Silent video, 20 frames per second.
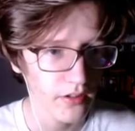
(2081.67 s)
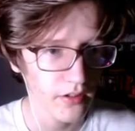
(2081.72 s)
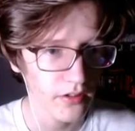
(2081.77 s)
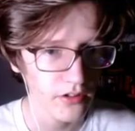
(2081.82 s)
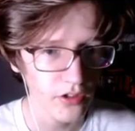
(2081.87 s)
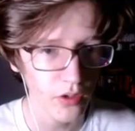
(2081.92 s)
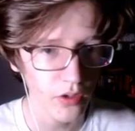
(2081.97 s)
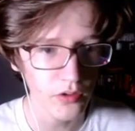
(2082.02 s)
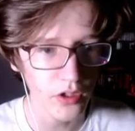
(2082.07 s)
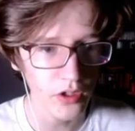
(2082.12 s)

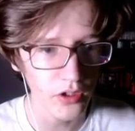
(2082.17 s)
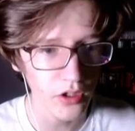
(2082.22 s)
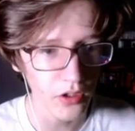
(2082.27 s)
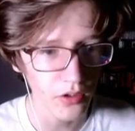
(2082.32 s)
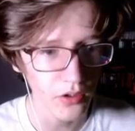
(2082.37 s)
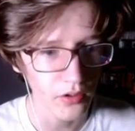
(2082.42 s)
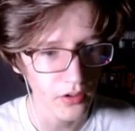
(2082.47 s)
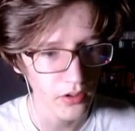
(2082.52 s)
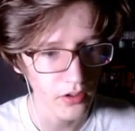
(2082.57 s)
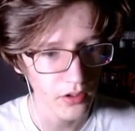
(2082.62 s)
Go, go,
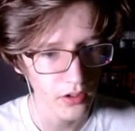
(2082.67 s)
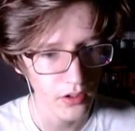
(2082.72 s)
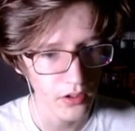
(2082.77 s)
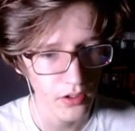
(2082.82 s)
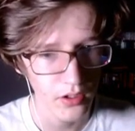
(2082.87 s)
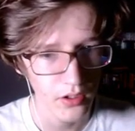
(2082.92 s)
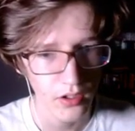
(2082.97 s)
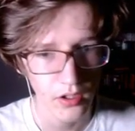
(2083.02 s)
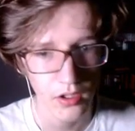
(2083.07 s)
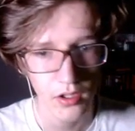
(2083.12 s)
go.
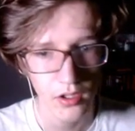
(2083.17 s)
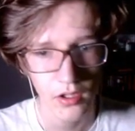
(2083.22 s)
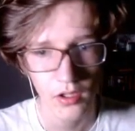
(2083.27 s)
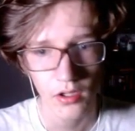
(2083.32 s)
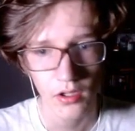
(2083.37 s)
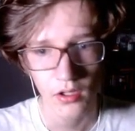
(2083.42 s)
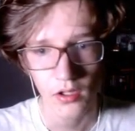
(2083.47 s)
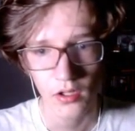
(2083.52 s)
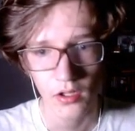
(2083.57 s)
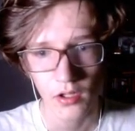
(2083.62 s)

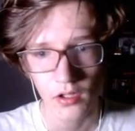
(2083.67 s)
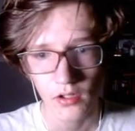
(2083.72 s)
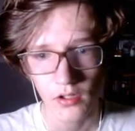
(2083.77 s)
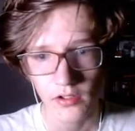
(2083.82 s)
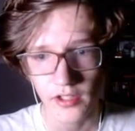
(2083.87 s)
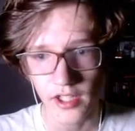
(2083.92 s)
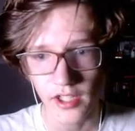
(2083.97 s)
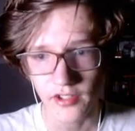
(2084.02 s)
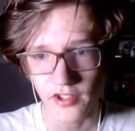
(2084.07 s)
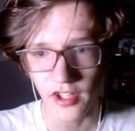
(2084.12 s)

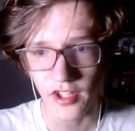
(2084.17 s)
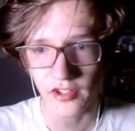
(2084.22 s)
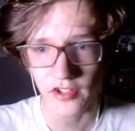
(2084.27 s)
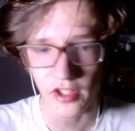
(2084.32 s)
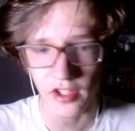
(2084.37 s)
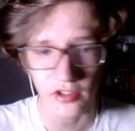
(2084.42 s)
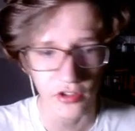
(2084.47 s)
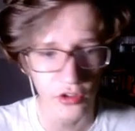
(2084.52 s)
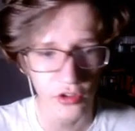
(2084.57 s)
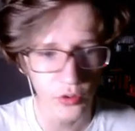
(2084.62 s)
Yes, yes,
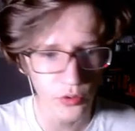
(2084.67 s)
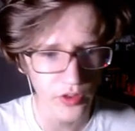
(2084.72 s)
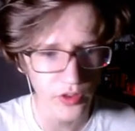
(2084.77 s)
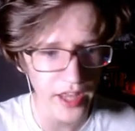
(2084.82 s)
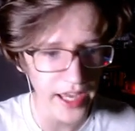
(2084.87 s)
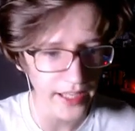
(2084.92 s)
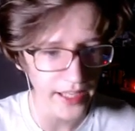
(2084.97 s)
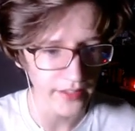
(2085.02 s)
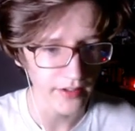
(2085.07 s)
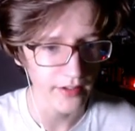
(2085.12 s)
yes. Use
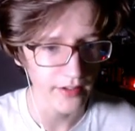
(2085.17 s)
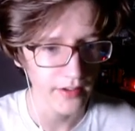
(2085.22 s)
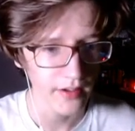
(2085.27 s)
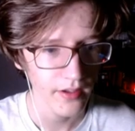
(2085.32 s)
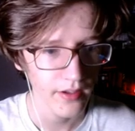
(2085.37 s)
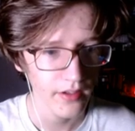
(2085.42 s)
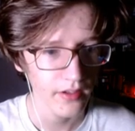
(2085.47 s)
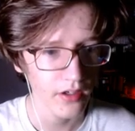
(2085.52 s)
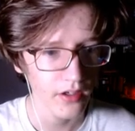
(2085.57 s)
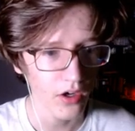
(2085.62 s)
that.
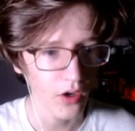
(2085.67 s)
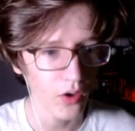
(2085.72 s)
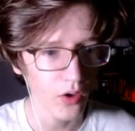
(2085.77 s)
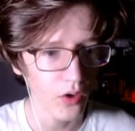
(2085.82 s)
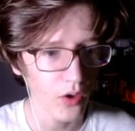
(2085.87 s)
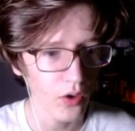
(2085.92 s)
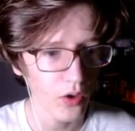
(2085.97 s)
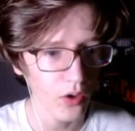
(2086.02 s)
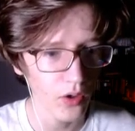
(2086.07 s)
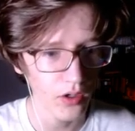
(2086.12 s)

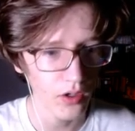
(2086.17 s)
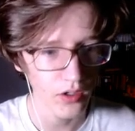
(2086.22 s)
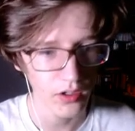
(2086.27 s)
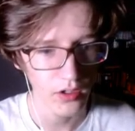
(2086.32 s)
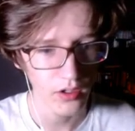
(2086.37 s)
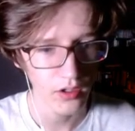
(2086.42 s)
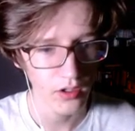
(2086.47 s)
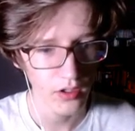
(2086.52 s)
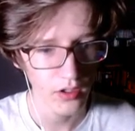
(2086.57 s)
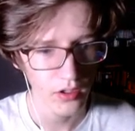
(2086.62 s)
Oh.
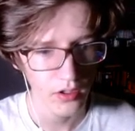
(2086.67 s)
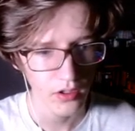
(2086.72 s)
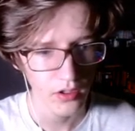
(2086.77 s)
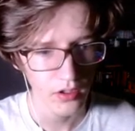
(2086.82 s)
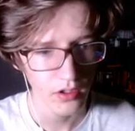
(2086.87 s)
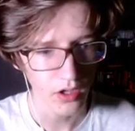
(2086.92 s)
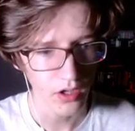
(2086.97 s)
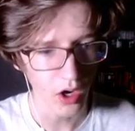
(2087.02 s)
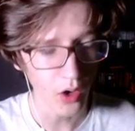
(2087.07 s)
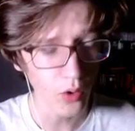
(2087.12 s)

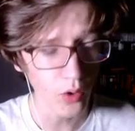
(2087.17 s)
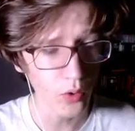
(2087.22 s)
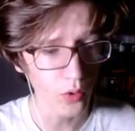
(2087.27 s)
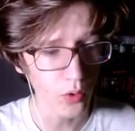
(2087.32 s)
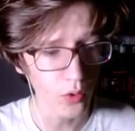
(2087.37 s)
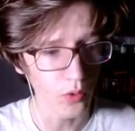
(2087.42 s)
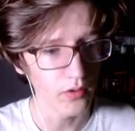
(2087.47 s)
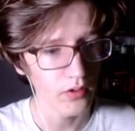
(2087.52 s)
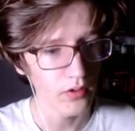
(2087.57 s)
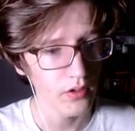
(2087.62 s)

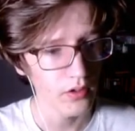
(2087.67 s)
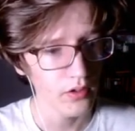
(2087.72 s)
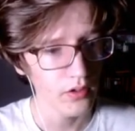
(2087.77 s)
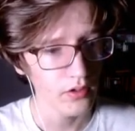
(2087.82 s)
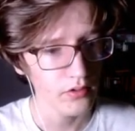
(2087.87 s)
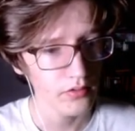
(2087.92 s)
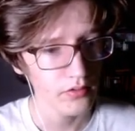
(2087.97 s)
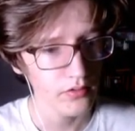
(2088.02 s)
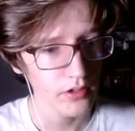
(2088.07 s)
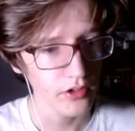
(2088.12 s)
Oh.
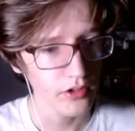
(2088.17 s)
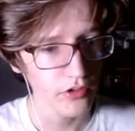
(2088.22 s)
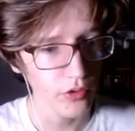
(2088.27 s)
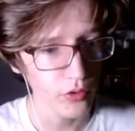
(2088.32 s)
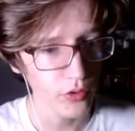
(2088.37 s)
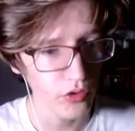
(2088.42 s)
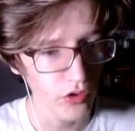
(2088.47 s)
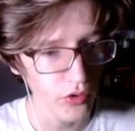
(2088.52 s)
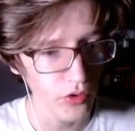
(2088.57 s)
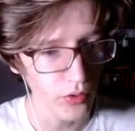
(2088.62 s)
Let's
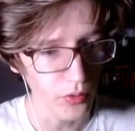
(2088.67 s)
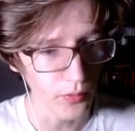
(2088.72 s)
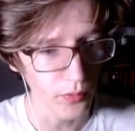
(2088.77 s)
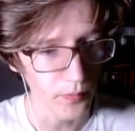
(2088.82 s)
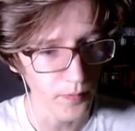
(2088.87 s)
do two.